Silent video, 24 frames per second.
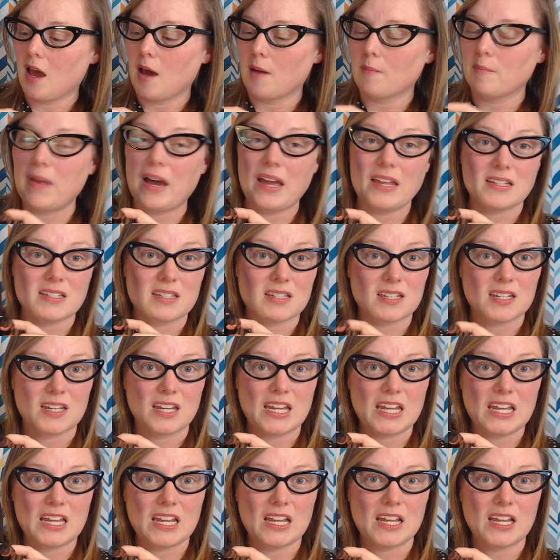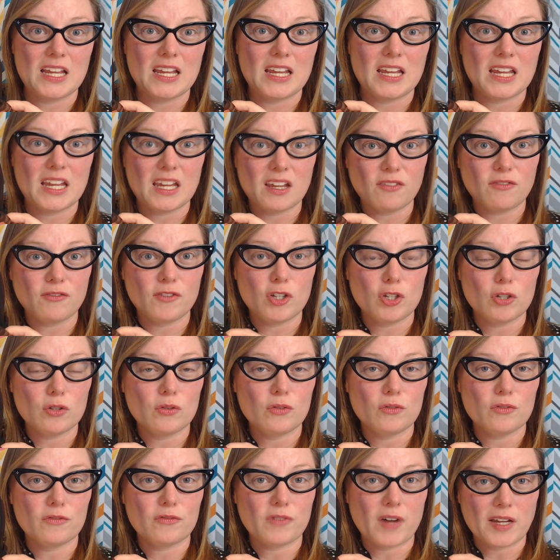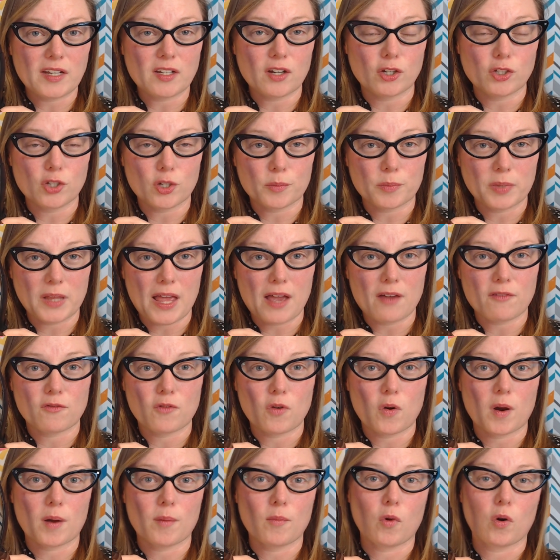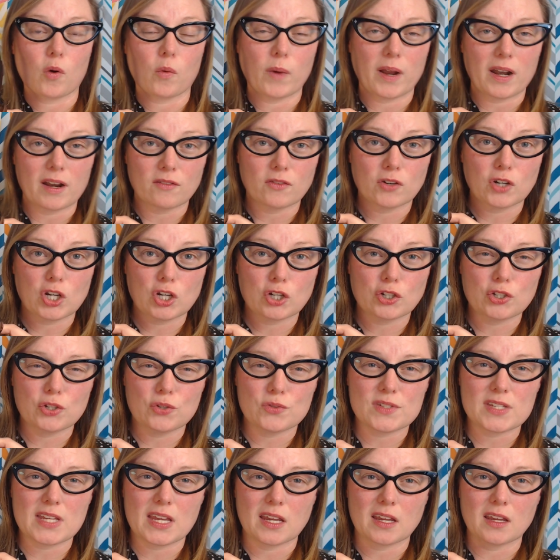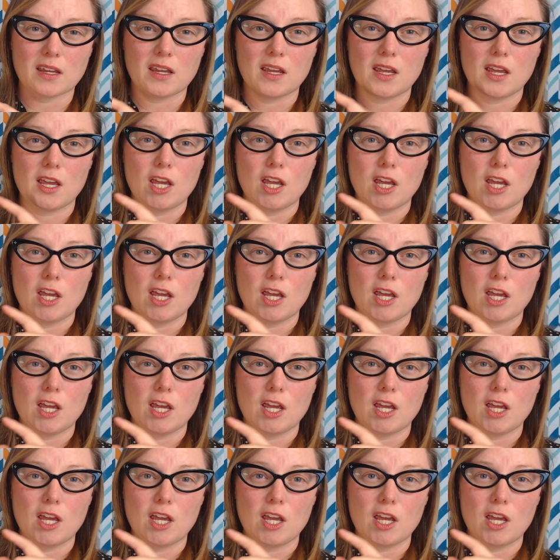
But if you find on your platform or whatever you're using